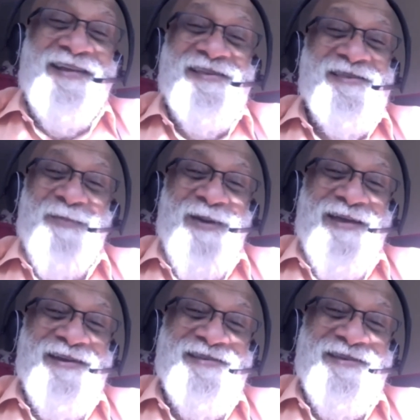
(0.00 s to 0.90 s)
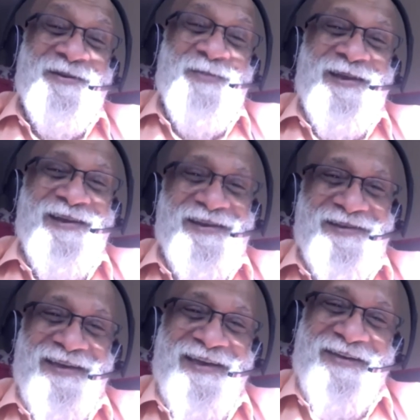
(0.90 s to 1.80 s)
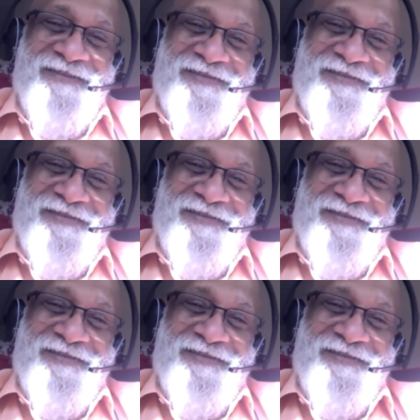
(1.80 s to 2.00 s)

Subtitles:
is the mindset we need to have.